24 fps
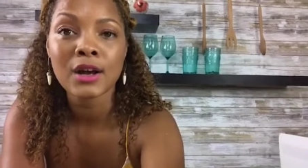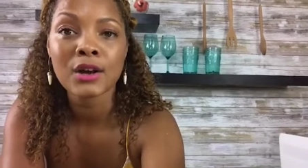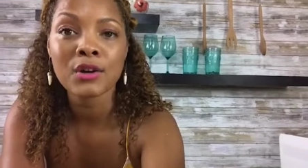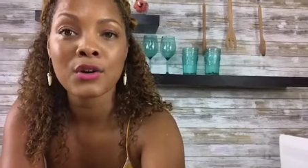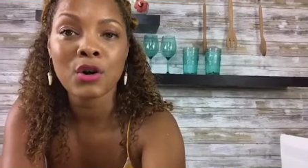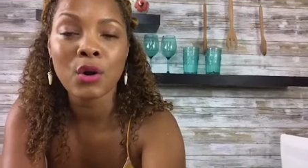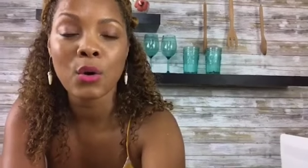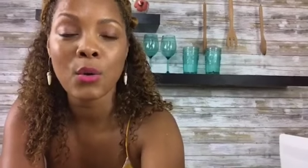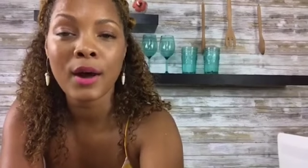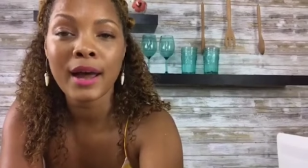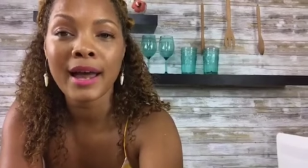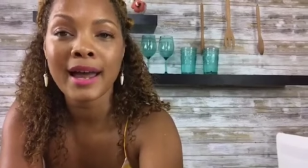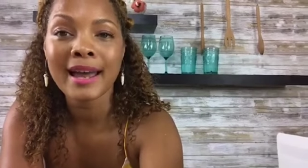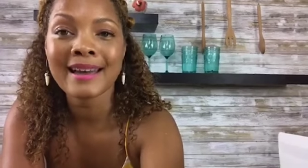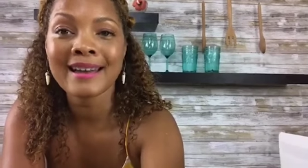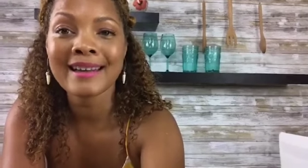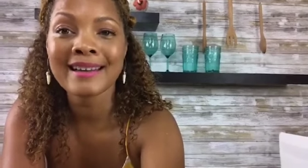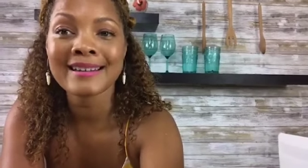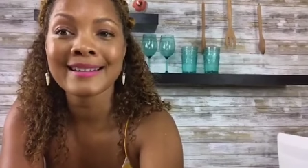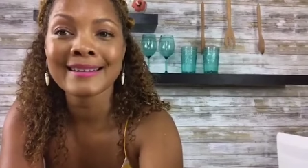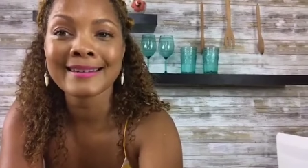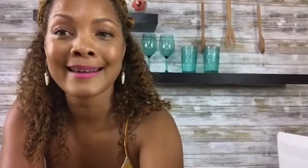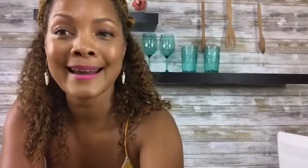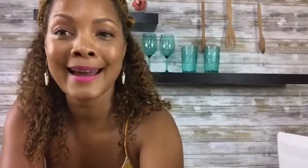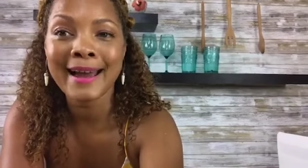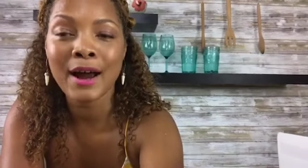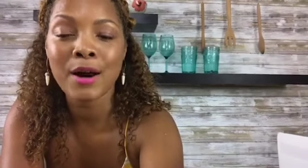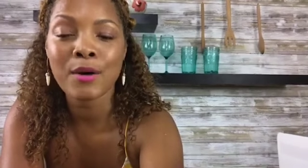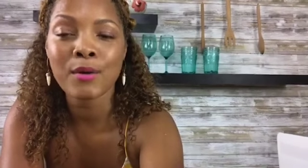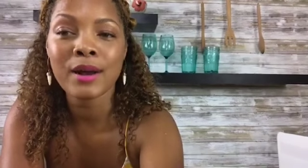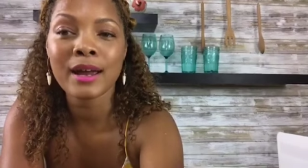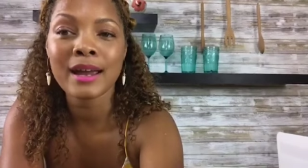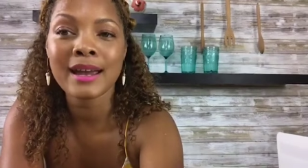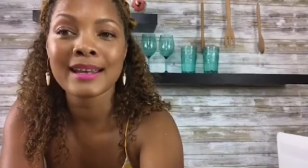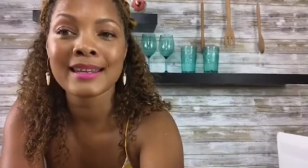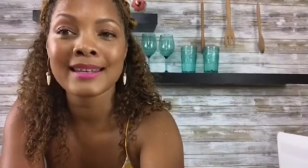Go ahead
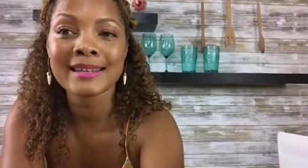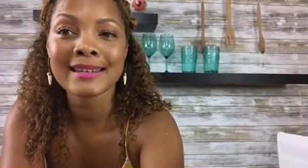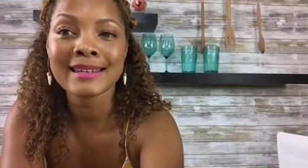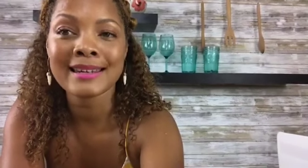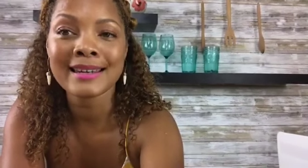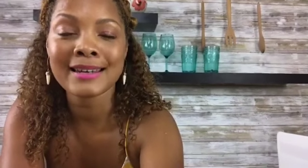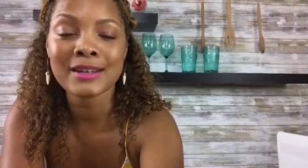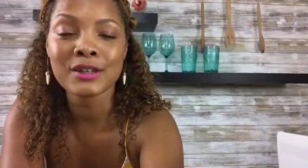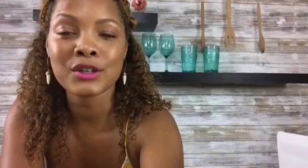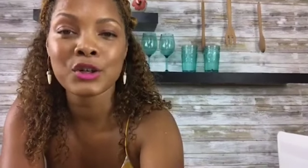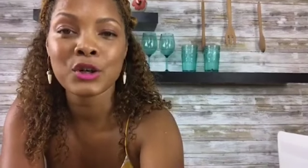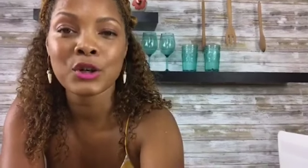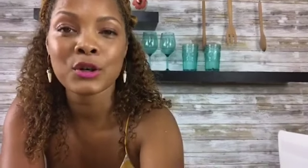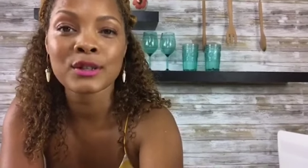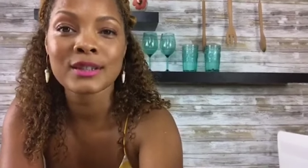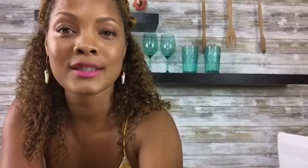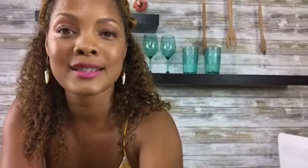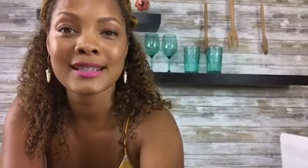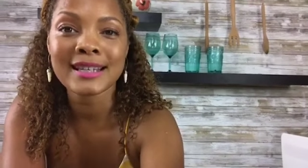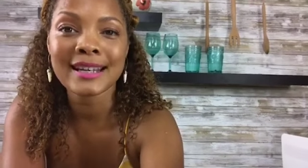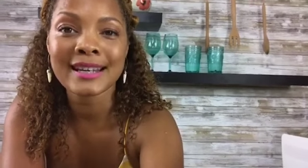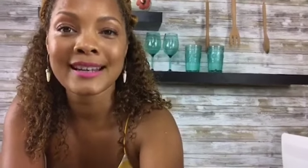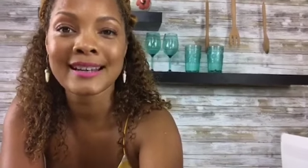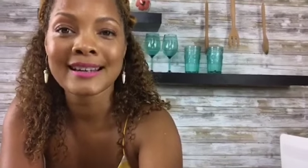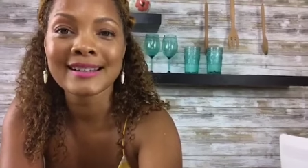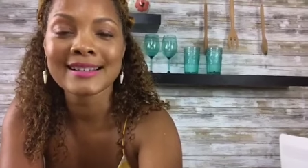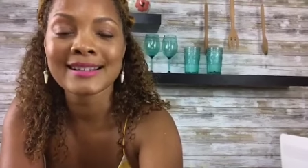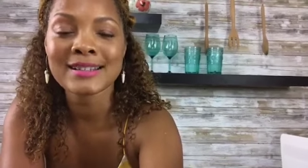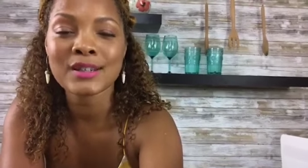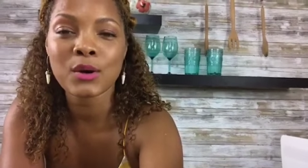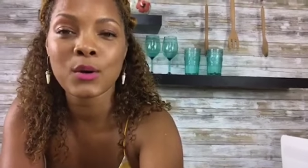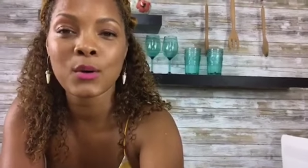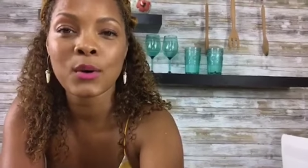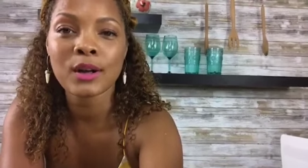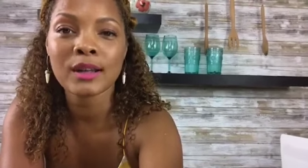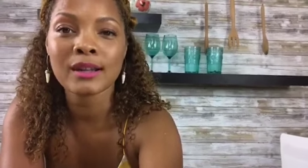now and get your tickets
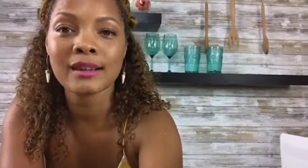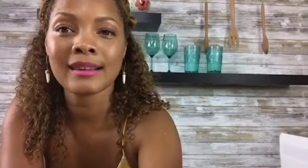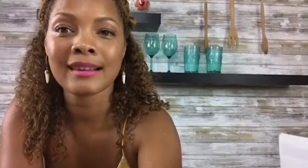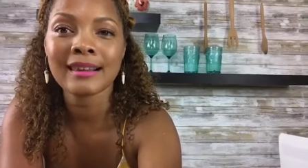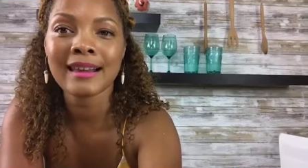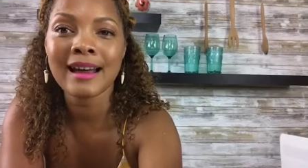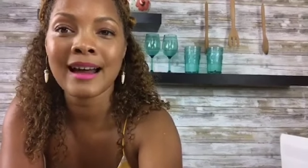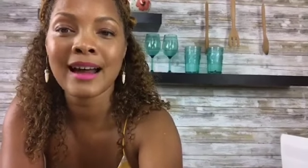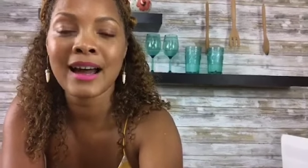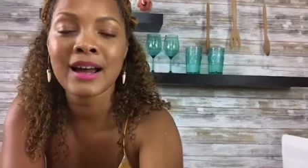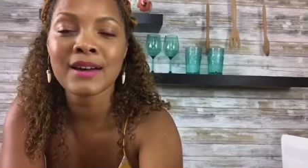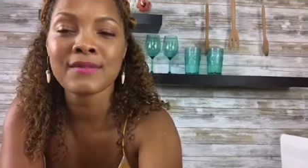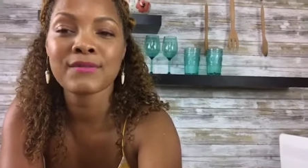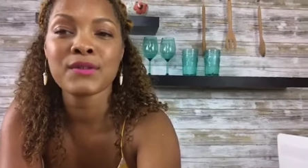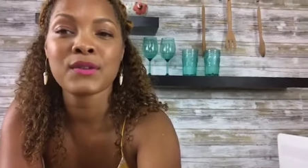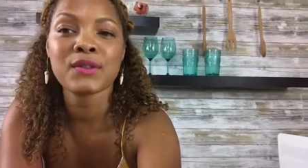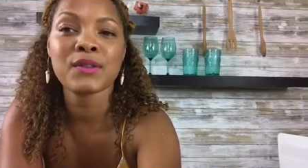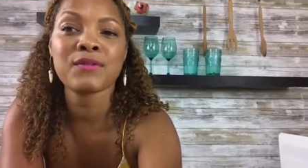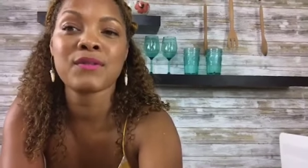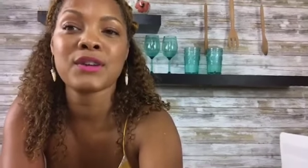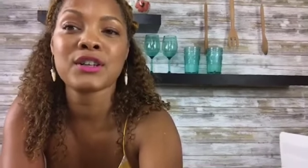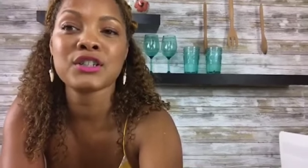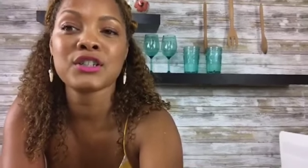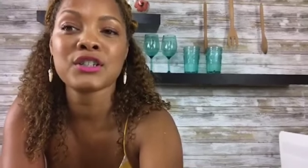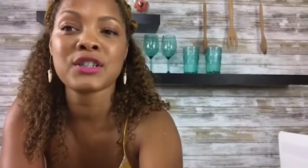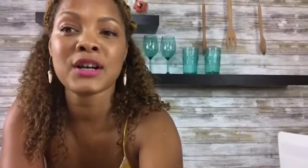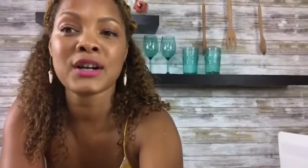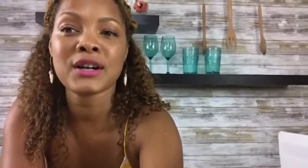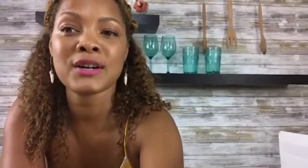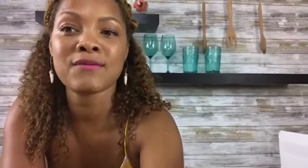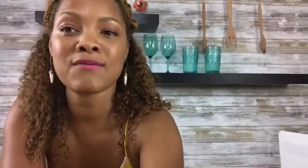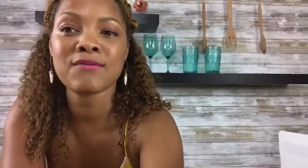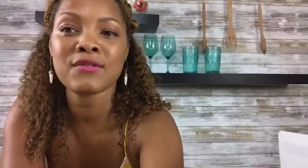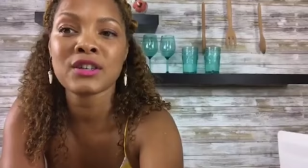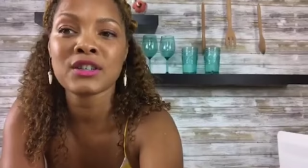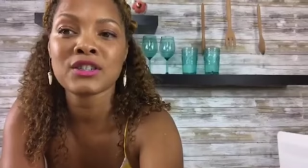online for the
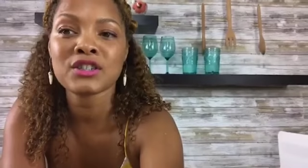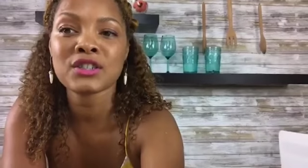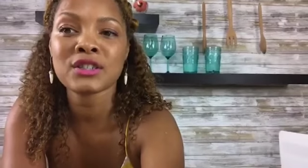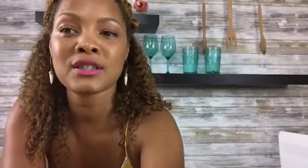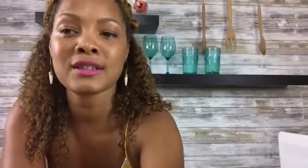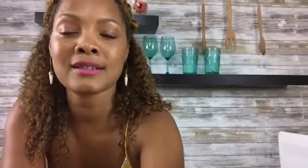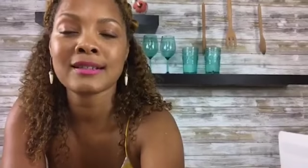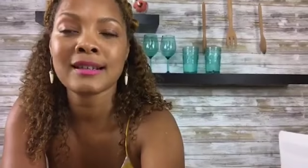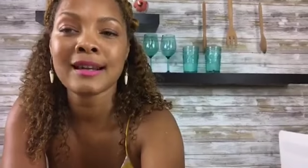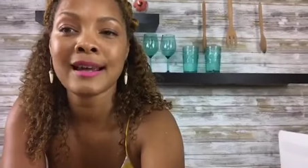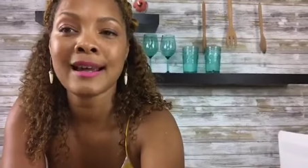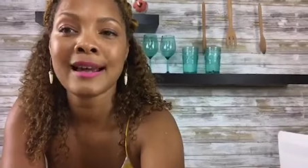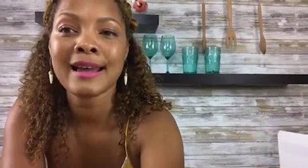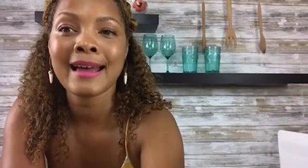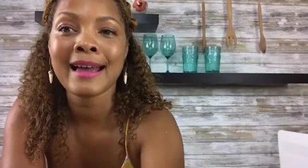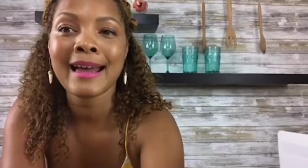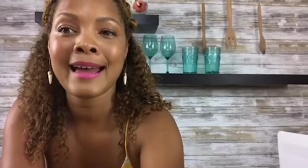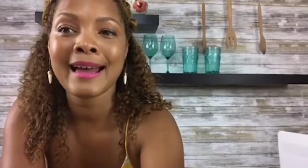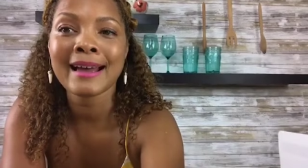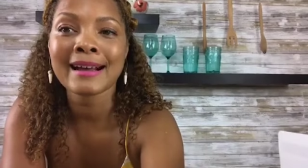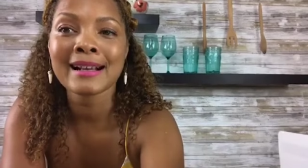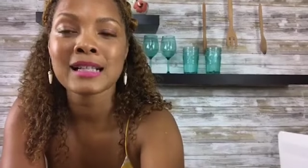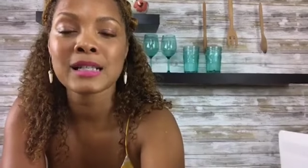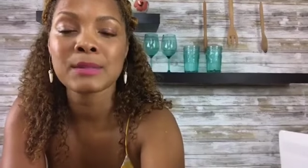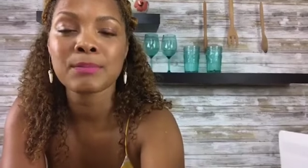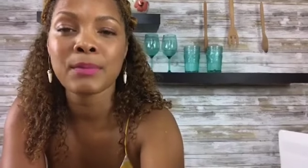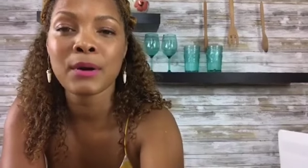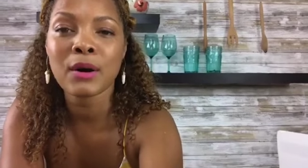Vegetarian Vision Expo.